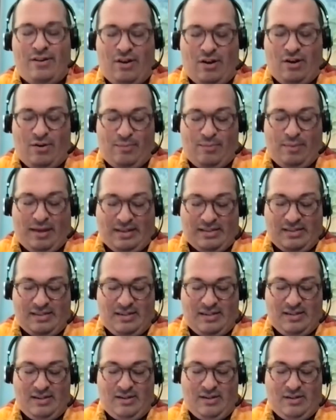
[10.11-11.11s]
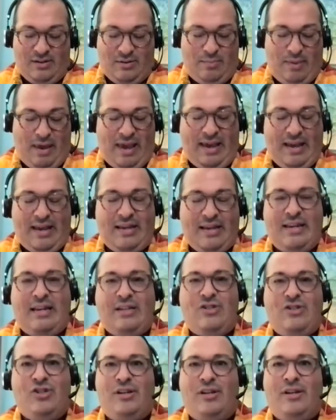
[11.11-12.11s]
our midst, paying
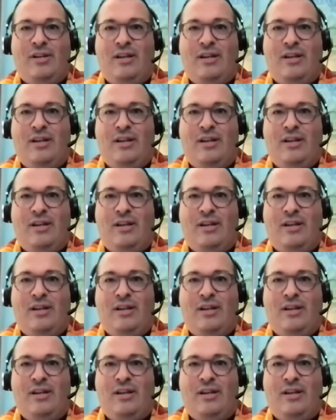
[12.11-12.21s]
attention